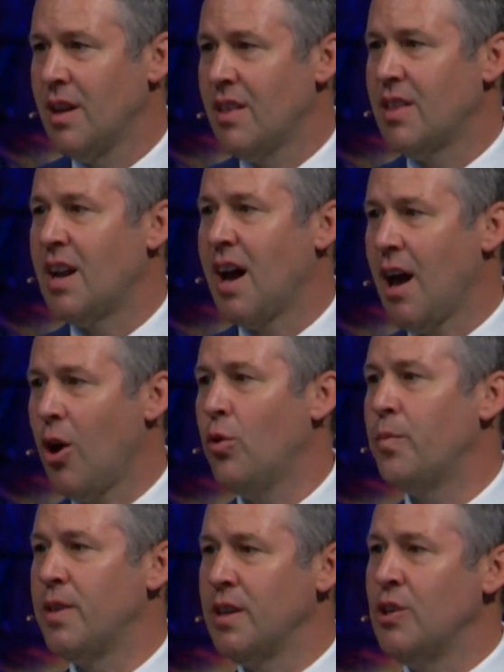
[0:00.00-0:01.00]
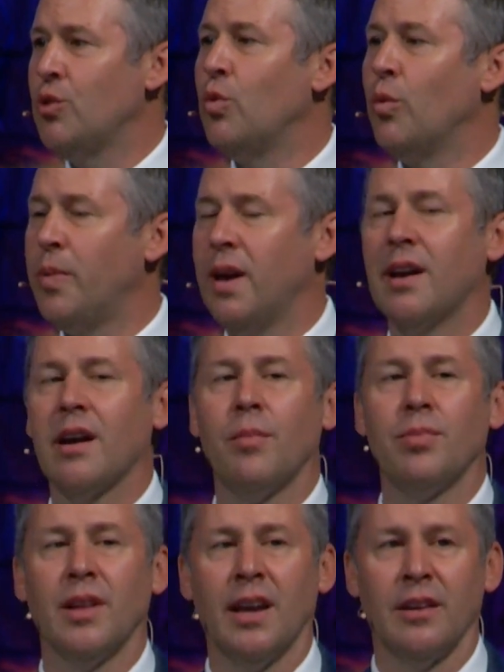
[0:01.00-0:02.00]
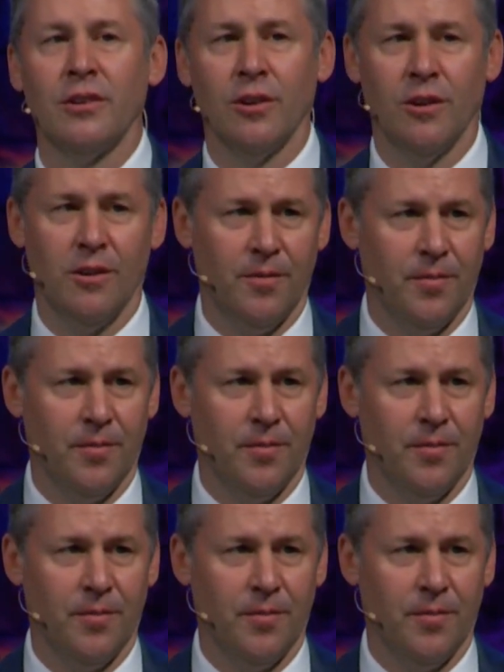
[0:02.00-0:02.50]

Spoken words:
that I hope that you will pick up later